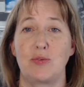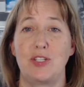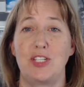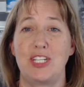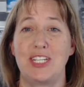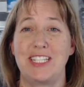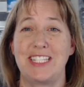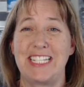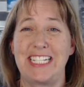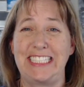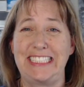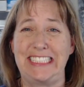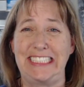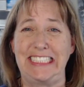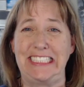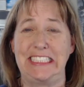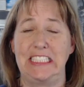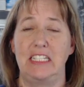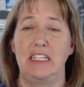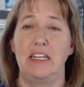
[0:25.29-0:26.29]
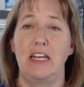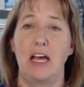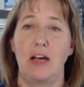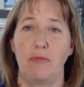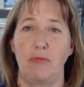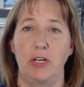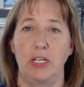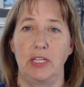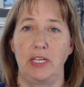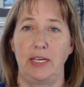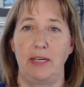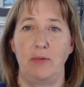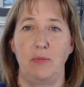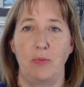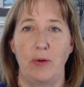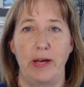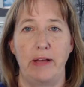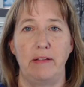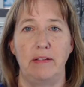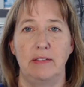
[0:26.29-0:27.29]
which is not really
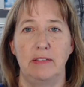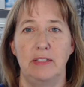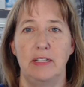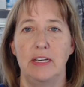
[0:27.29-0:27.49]
well.